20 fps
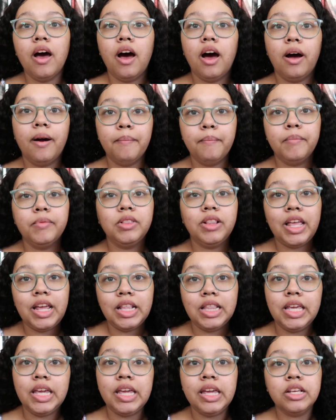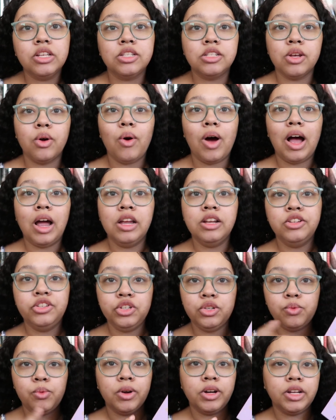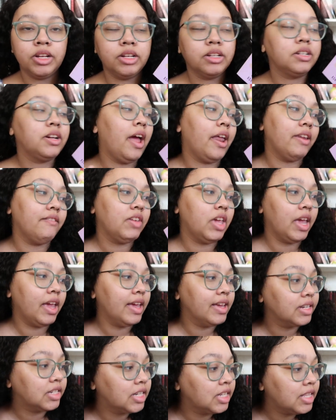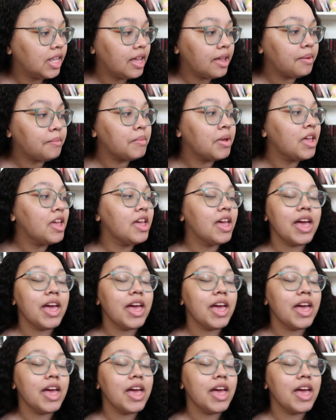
um, lately, so I do want to kind of get into them.